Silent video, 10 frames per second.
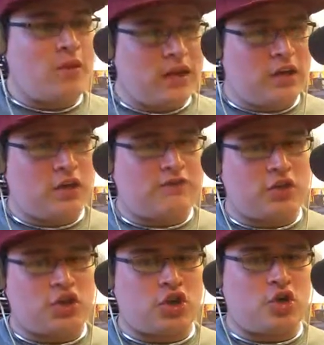we kick off
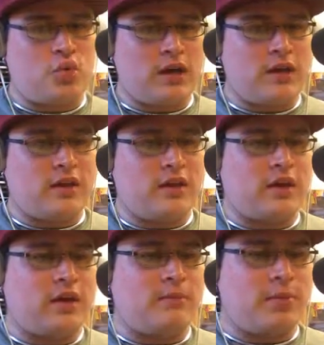the show with
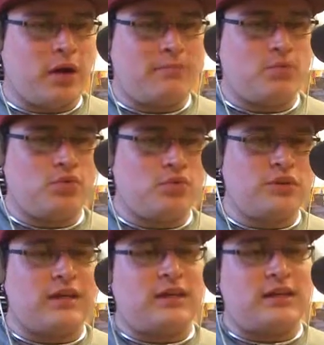uh, Bob
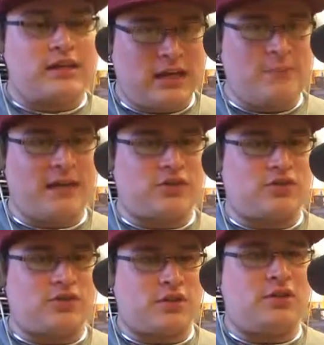Mould and Dan
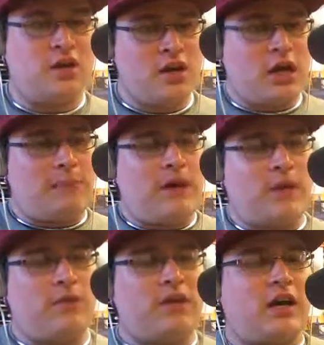Masterson. Up
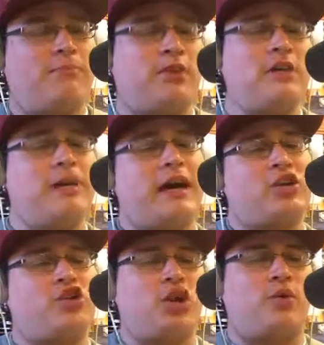ahead, we've got Bring
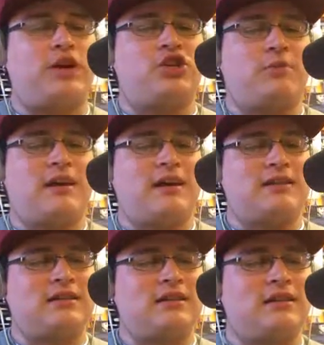Back Joey, Jim
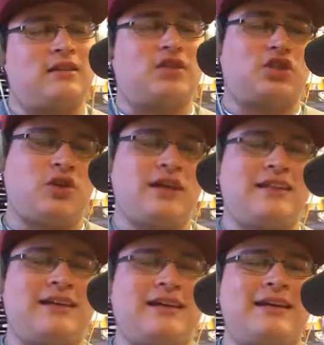Kata, The
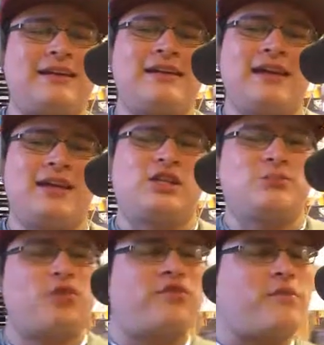Starting Line, and
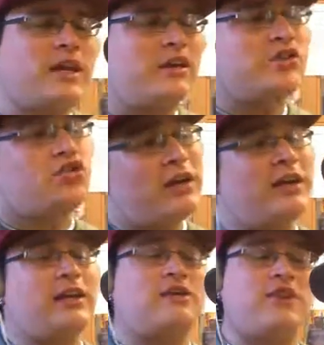some more from the
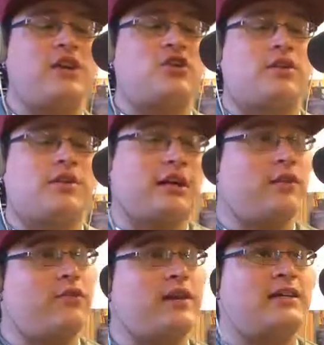Australian Invasion.
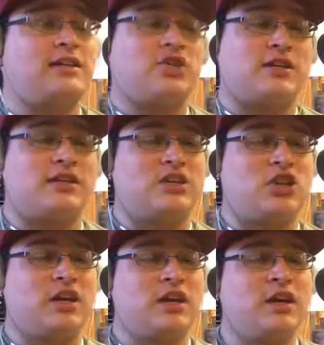Thank you for that, D J C
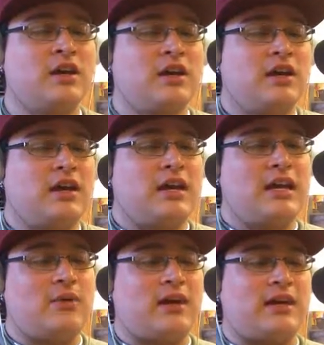J.
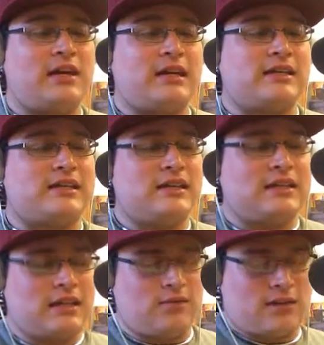Anyway,
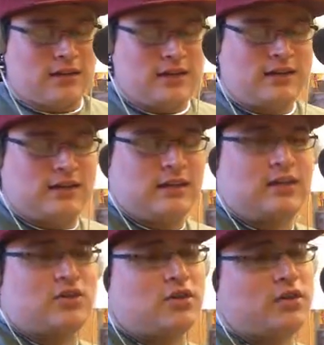sit and relax
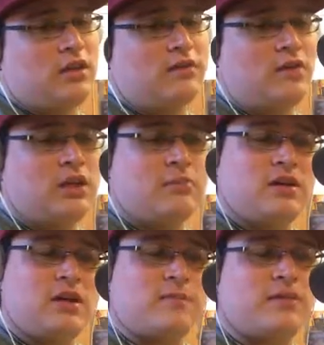and turn the volume
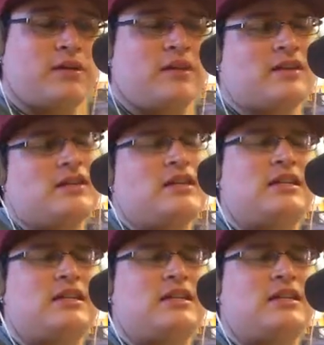up. This